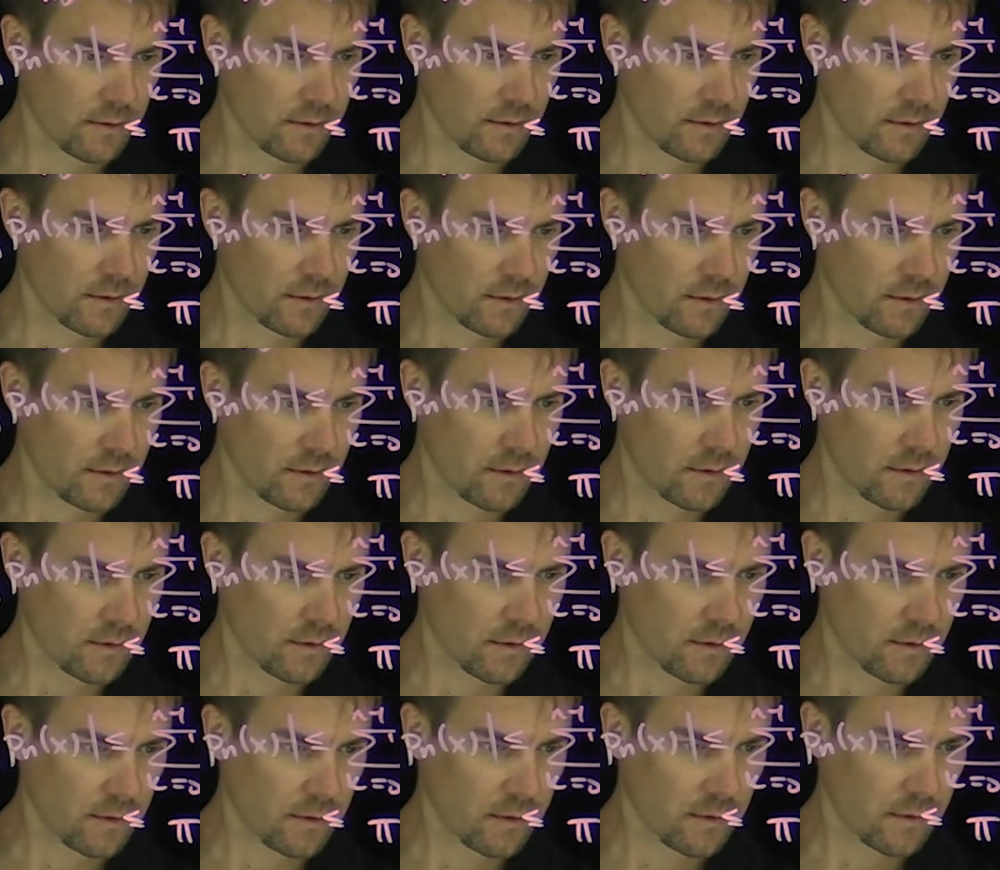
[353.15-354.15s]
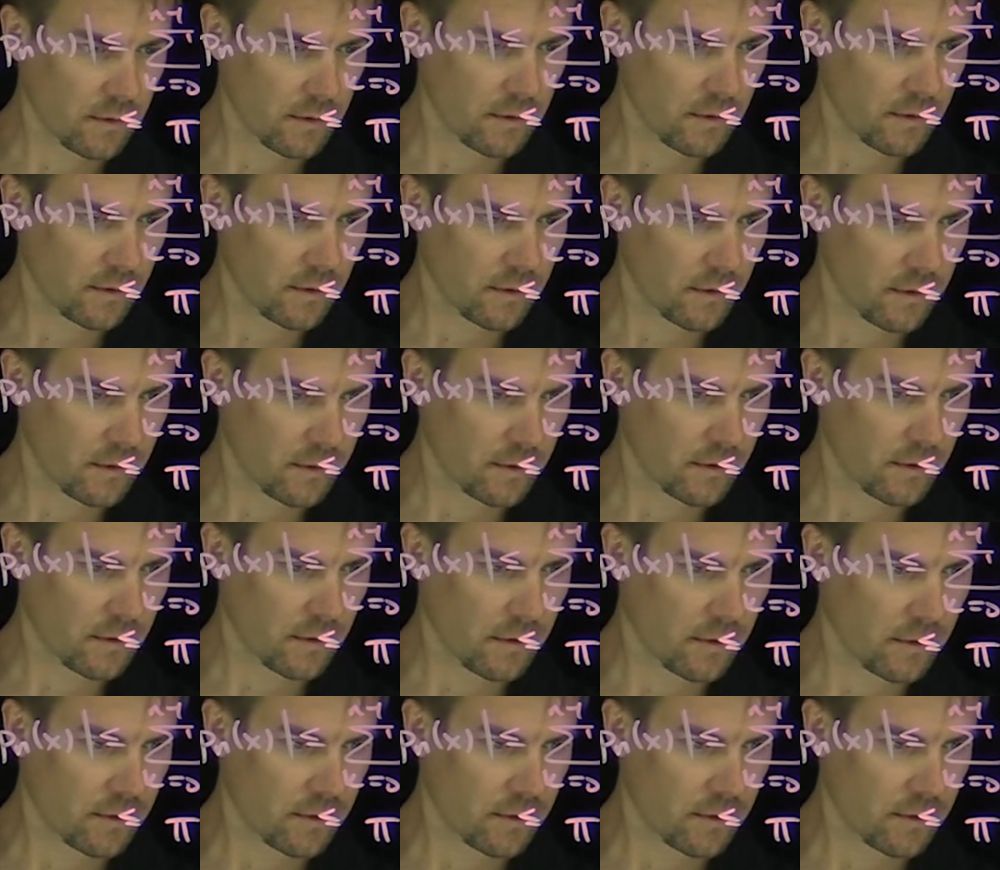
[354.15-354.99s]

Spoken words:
(no one is talking)